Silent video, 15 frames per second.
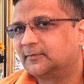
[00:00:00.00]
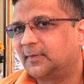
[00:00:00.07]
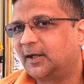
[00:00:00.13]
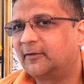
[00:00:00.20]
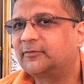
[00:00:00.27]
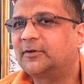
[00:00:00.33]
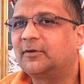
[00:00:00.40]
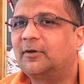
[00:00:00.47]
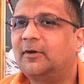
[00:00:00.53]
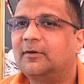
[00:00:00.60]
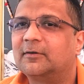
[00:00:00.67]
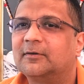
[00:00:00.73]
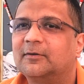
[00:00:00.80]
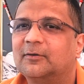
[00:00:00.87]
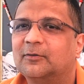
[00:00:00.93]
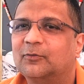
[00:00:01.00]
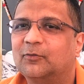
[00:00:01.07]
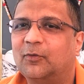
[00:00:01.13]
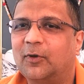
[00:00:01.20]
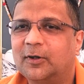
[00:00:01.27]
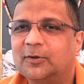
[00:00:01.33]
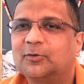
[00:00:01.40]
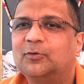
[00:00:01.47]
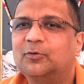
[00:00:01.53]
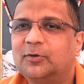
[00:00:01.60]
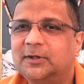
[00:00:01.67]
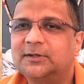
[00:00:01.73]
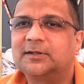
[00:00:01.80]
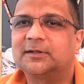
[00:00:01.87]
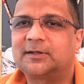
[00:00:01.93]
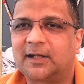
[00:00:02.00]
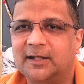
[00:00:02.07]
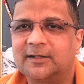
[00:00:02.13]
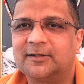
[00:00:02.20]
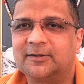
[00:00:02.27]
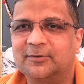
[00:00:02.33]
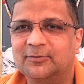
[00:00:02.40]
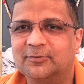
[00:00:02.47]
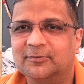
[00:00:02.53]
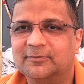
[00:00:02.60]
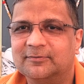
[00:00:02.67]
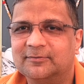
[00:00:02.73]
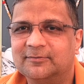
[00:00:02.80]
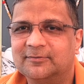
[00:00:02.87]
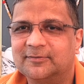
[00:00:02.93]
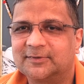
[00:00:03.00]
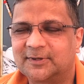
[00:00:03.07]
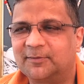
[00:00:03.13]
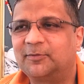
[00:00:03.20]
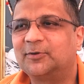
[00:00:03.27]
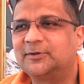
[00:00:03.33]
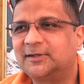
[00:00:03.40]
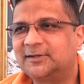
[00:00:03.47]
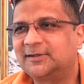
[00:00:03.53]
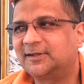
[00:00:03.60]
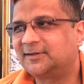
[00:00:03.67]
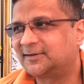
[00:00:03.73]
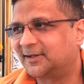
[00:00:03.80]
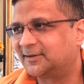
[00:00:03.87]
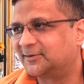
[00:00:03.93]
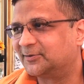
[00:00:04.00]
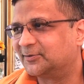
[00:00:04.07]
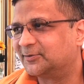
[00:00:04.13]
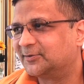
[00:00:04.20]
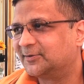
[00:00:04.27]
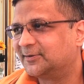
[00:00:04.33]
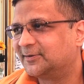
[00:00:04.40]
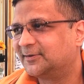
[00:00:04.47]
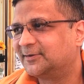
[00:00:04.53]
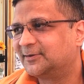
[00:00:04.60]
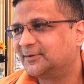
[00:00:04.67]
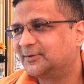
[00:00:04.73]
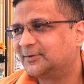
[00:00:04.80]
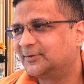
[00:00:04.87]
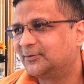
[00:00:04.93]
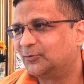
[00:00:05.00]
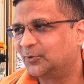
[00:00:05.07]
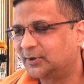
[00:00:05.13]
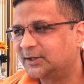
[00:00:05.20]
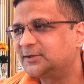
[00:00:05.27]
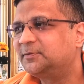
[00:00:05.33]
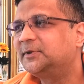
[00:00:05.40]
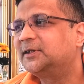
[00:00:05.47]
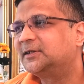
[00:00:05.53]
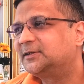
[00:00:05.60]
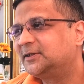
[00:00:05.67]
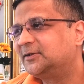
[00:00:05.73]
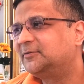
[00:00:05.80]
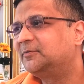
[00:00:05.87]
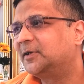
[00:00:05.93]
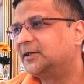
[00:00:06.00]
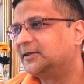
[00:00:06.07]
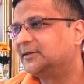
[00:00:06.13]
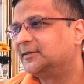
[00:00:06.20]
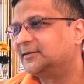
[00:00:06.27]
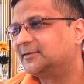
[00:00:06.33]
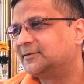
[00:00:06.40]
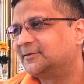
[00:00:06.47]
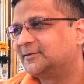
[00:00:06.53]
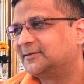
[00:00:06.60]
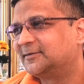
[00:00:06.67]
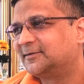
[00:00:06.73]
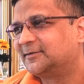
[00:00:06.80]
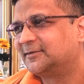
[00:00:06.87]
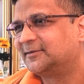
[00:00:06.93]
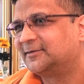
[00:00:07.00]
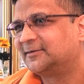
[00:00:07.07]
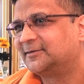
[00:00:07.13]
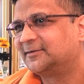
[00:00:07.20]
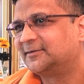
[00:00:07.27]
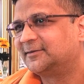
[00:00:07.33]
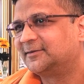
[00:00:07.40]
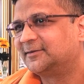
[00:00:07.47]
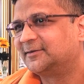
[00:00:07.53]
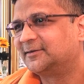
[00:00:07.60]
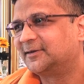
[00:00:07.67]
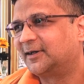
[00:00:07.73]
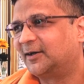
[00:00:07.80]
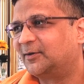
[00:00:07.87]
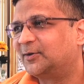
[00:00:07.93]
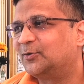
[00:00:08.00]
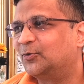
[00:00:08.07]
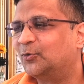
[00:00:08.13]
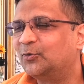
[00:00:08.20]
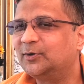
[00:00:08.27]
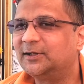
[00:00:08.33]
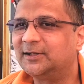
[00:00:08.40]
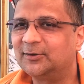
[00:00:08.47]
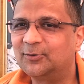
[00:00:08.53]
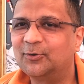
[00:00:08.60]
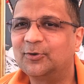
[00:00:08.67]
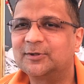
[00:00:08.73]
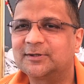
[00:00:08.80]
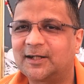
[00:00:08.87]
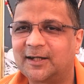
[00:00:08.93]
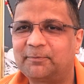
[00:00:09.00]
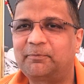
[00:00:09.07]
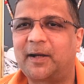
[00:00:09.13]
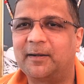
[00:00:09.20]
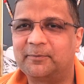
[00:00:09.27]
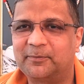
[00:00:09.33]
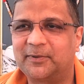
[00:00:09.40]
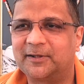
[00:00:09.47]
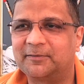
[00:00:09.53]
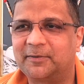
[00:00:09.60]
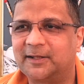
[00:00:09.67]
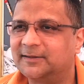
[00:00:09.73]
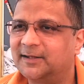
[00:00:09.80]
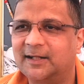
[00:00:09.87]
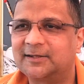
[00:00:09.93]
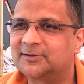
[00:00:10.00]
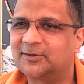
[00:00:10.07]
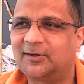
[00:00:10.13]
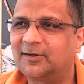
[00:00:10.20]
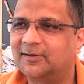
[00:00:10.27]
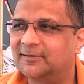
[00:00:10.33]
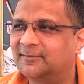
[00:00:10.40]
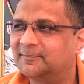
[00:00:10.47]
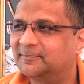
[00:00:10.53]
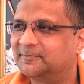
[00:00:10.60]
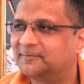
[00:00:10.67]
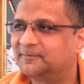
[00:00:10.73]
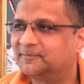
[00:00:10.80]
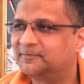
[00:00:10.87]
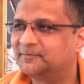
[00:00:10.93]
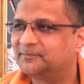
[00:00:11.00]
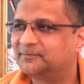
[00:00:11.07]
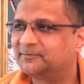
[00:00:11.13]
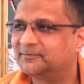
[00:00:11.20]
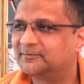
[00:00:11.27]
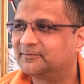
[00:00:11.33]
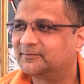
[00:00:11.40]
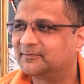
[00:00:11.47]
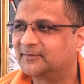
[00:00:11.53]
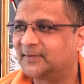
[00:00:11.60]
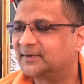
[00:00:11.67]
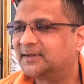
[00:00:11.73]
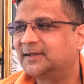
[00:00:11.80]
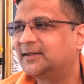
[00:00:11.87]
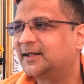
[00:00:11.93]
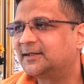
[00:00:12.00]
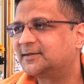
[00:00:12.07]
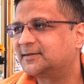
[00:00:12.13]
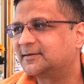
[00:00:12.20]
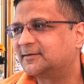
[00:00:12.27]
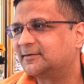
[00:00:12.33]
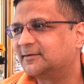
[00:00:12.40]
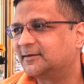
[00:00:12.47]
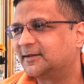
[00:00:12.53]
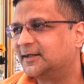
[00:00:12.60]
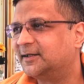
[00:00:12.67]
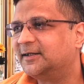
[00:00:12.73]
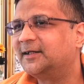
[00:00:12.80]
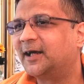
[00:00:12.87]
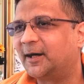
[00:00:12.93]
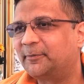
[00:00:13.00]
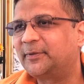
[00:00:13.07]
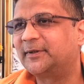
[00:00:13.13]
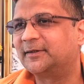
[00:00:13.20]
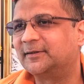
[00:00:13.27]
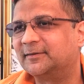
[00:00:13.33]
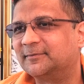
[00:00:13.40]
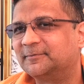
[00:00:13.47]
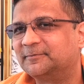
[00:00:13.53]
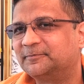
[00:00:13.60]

After all, what good is a thank you? Suppose he says thank you. What has been achieved by it? Our own egos are pampered by, that's all. Nothing has really happened.